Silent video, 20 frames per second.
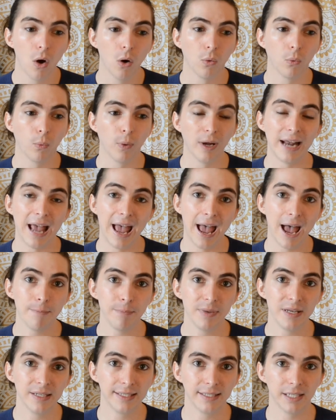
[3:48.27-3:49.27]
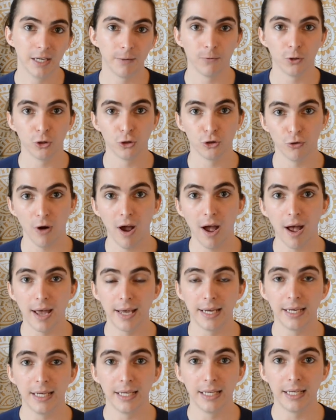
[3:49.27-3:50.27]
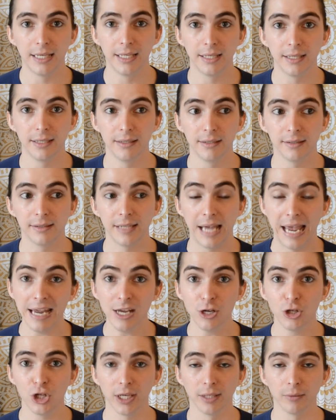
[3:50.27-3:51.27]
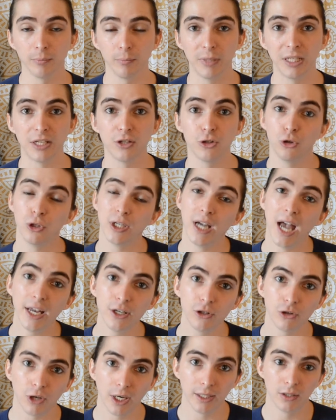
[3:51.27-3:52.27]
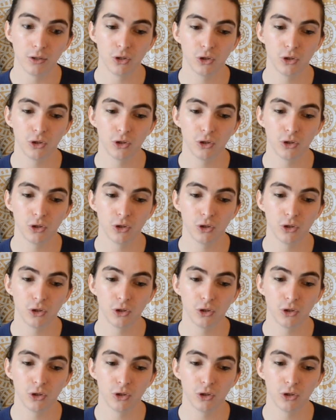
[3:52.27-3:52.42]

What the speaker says: What happens if you're dry is aging because you're dehydrated,